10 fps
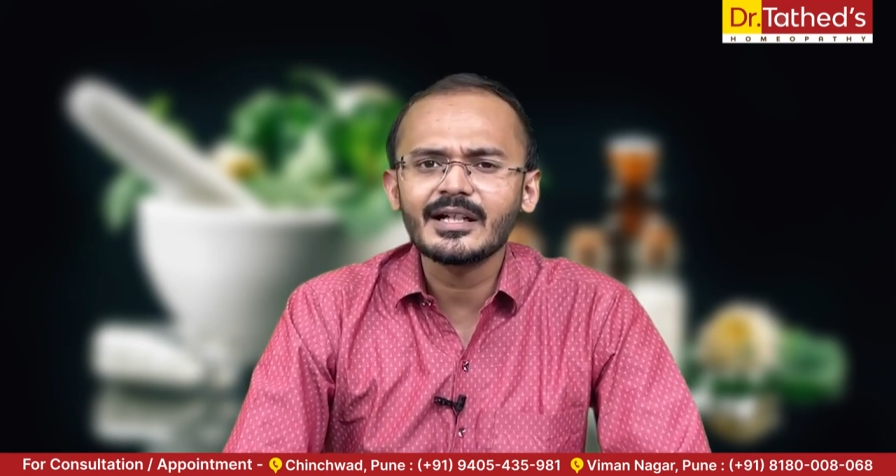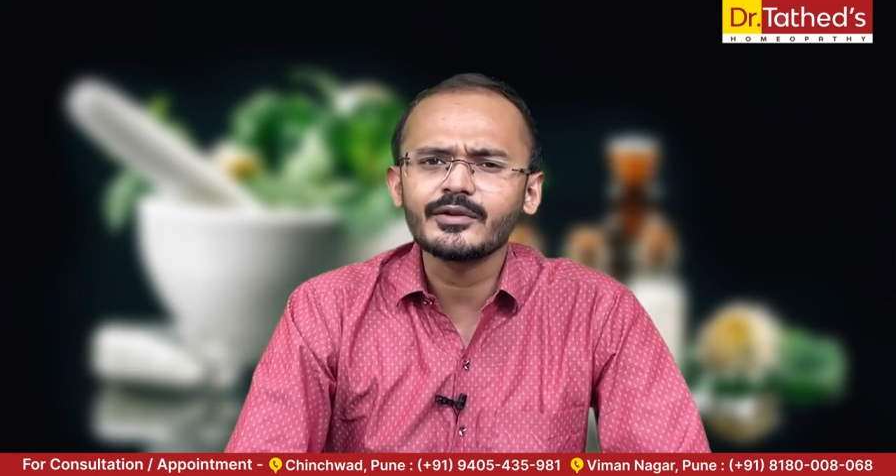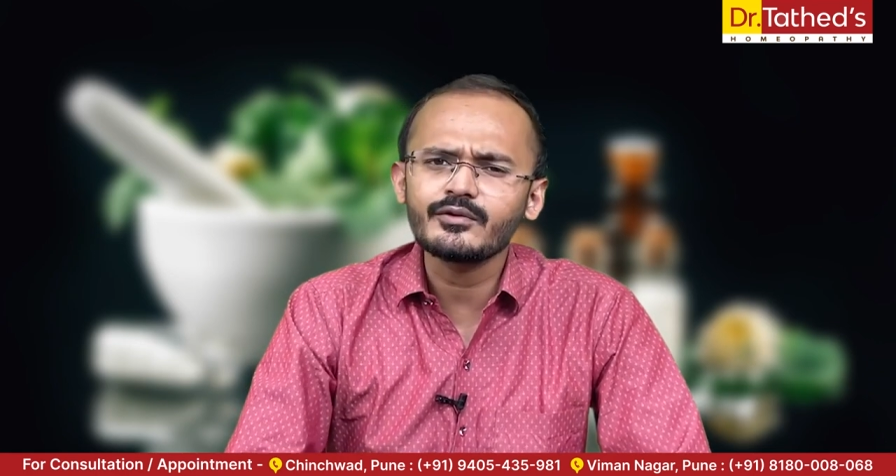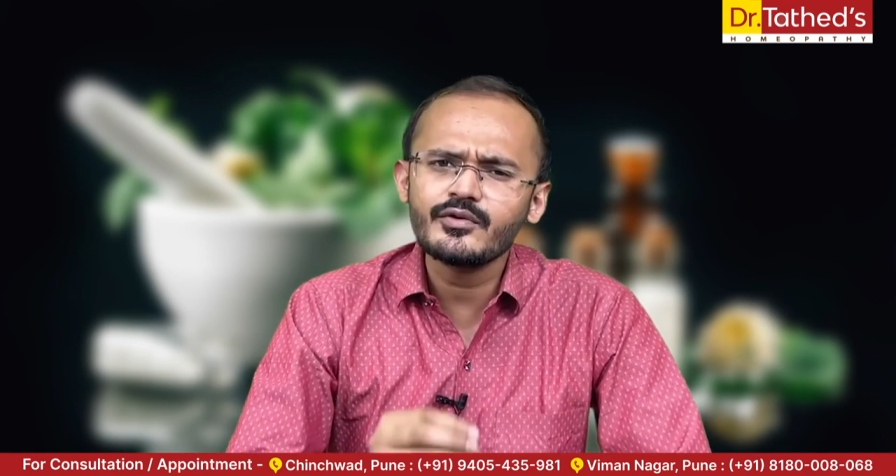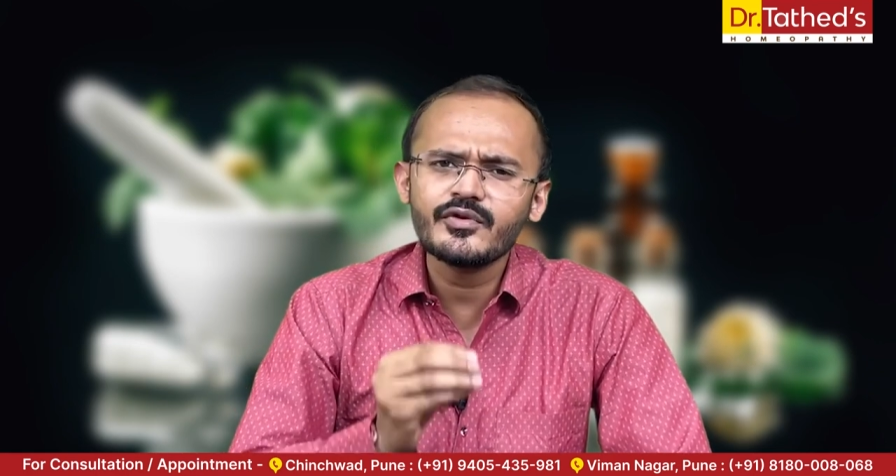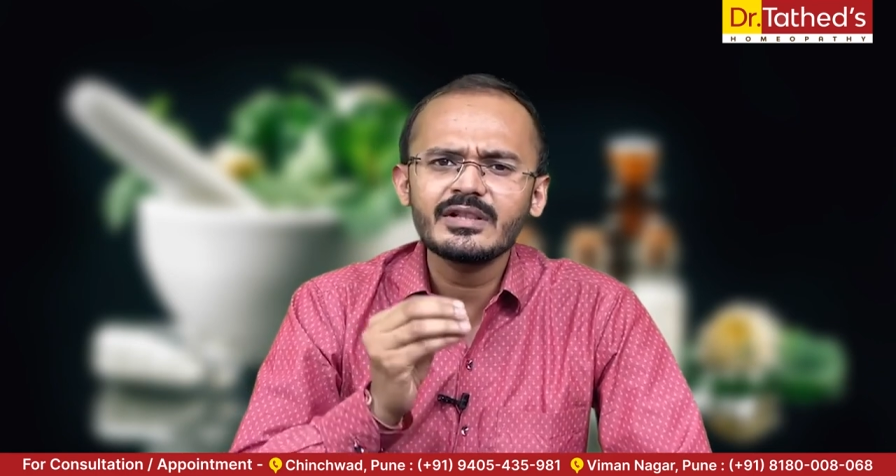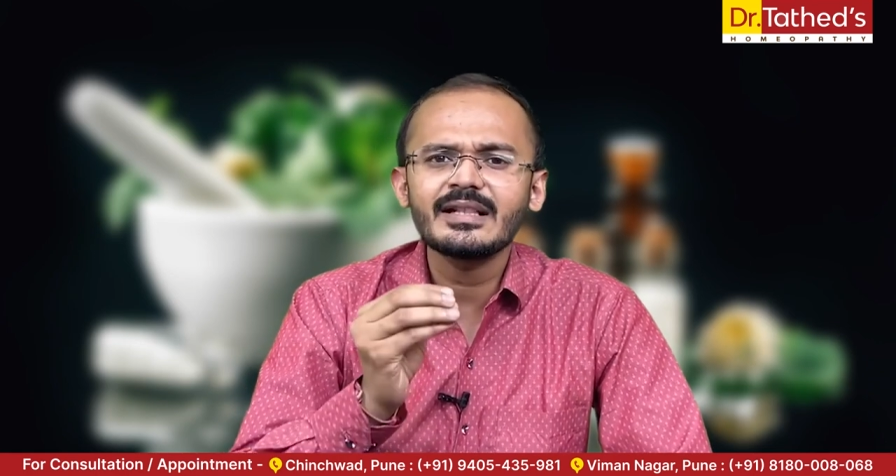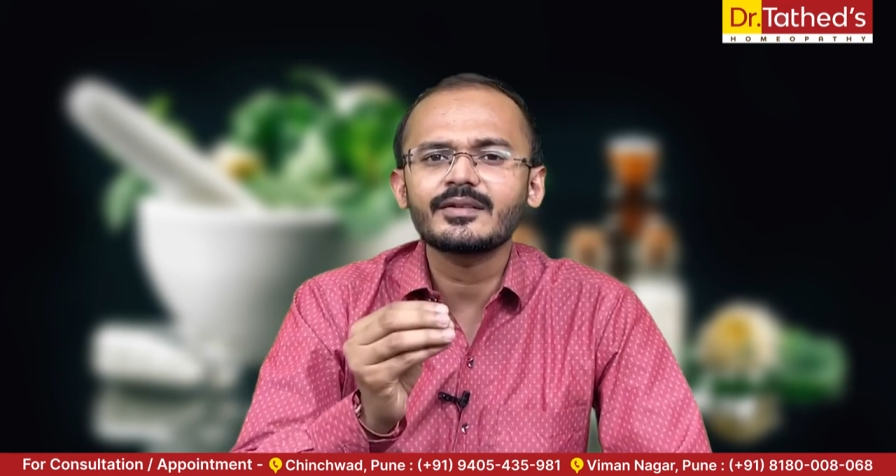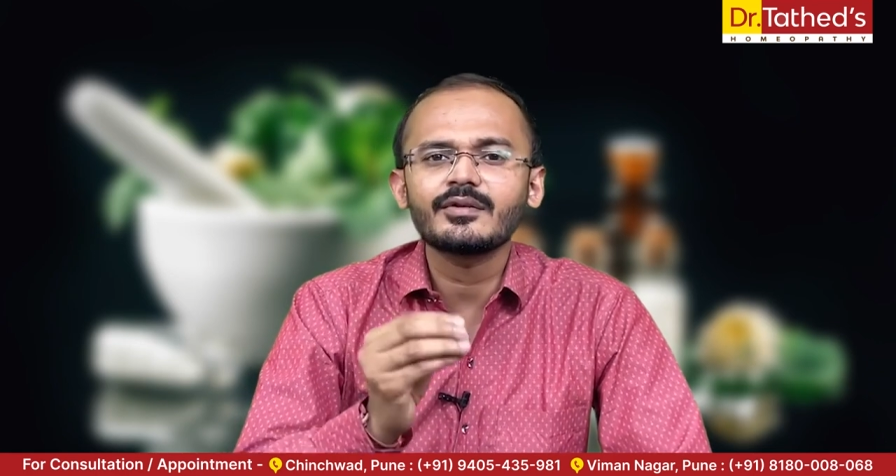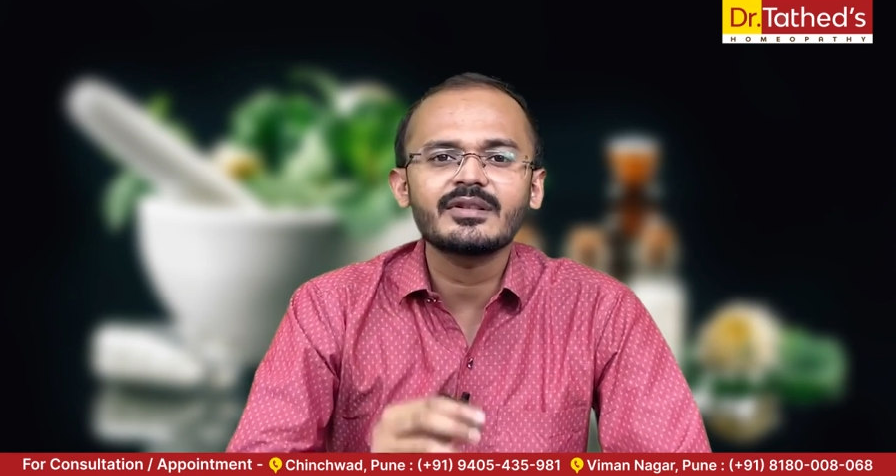are usually
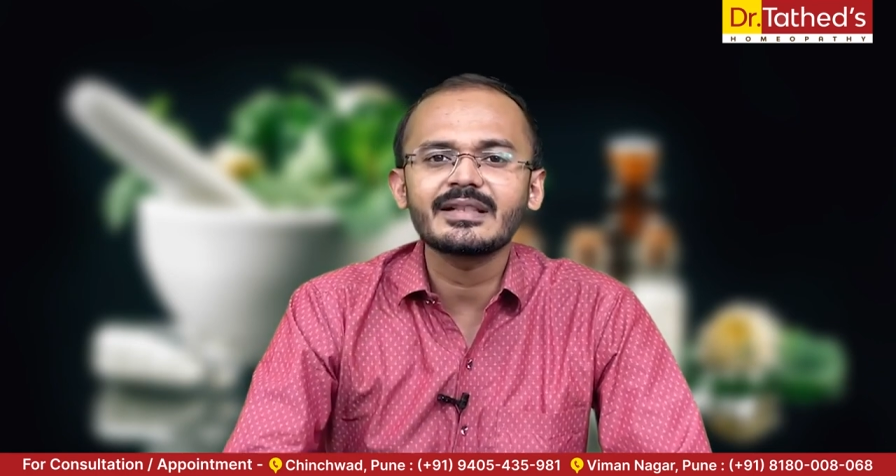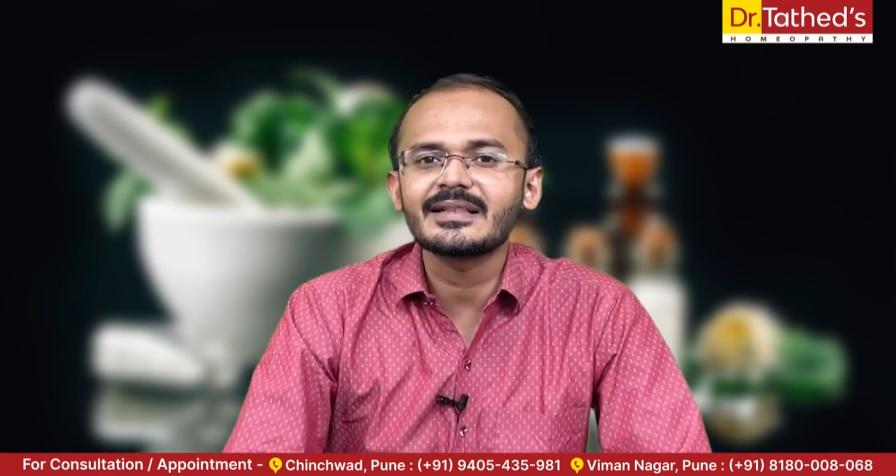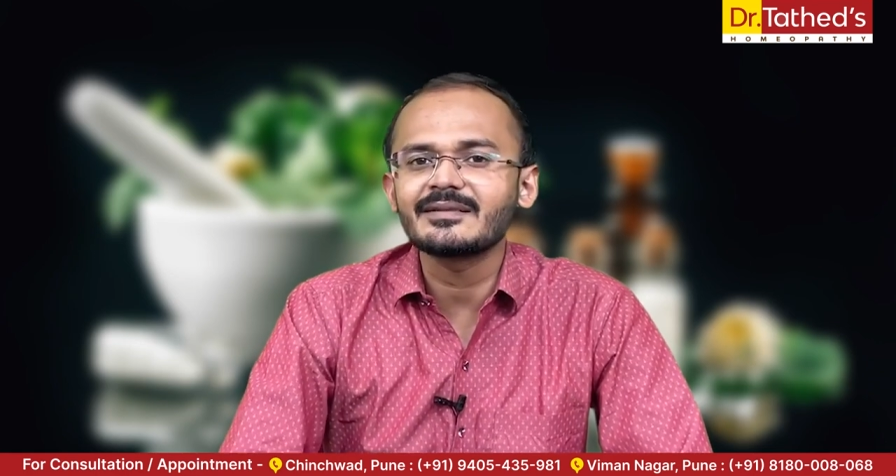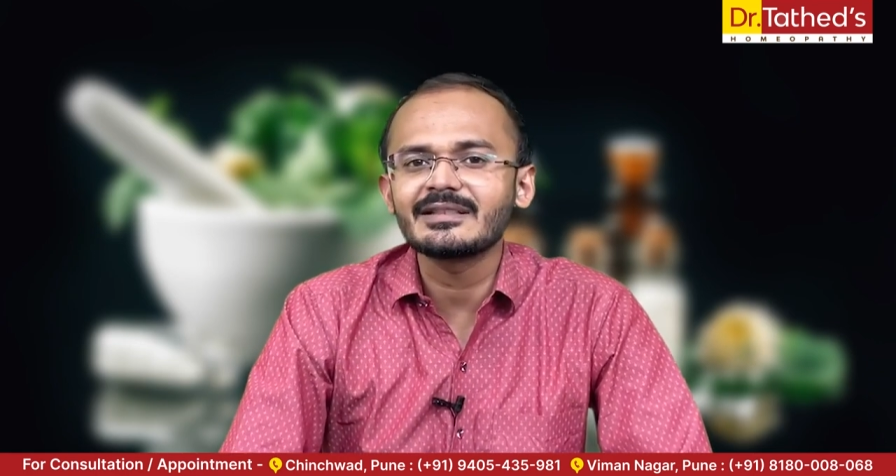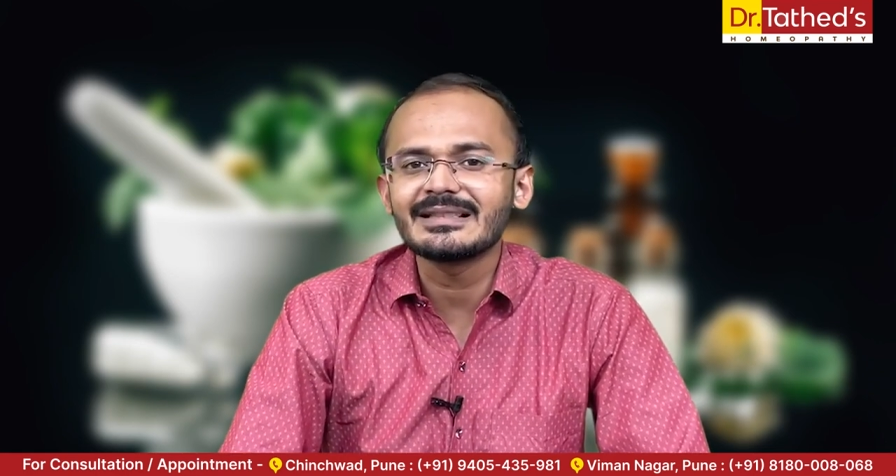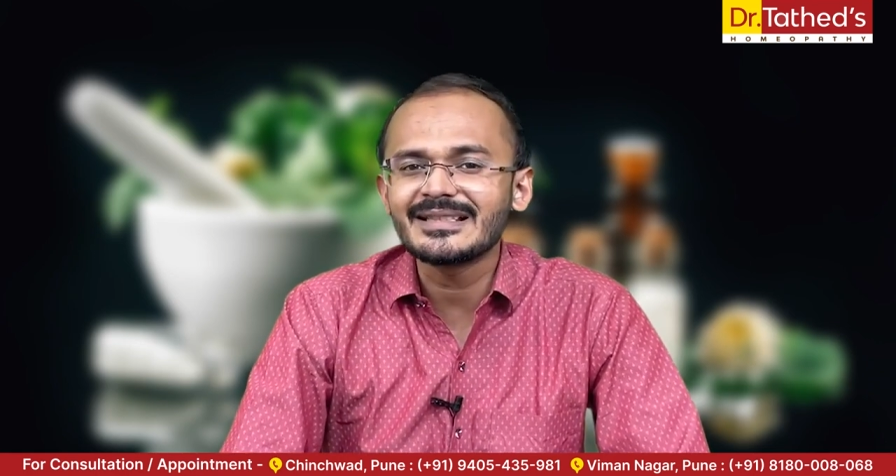associated with